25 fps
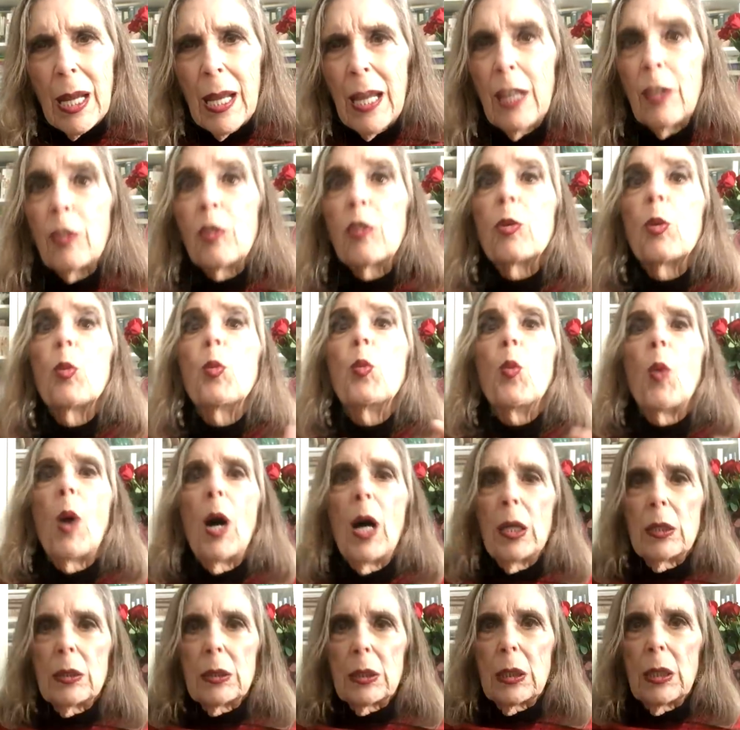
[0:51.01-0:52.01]
to
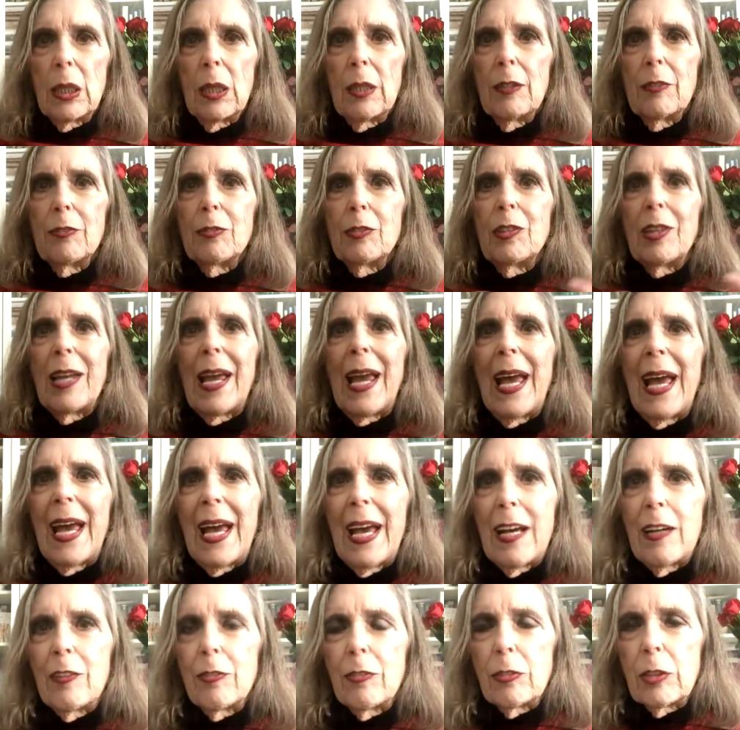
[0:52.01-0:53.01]
want love, to
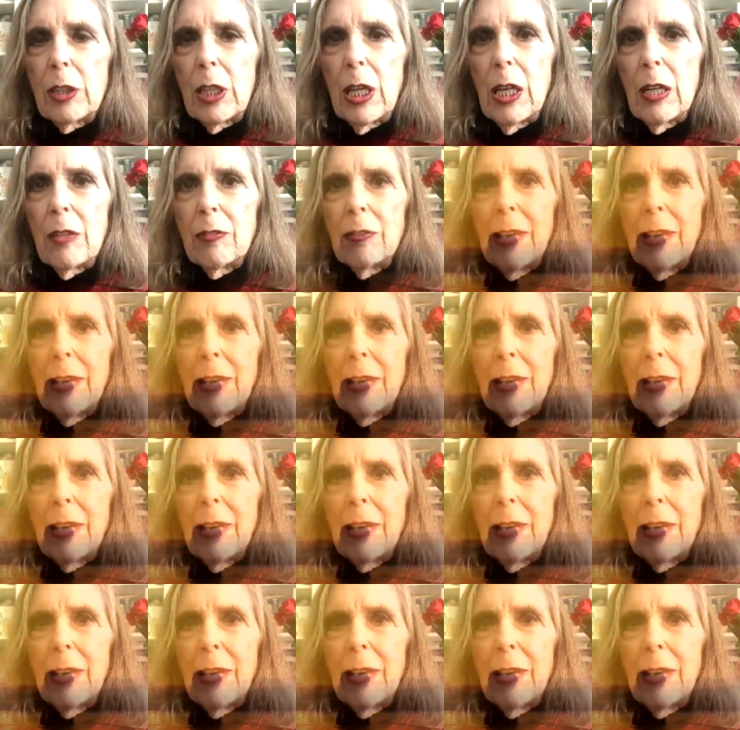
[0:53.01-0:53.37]
have love.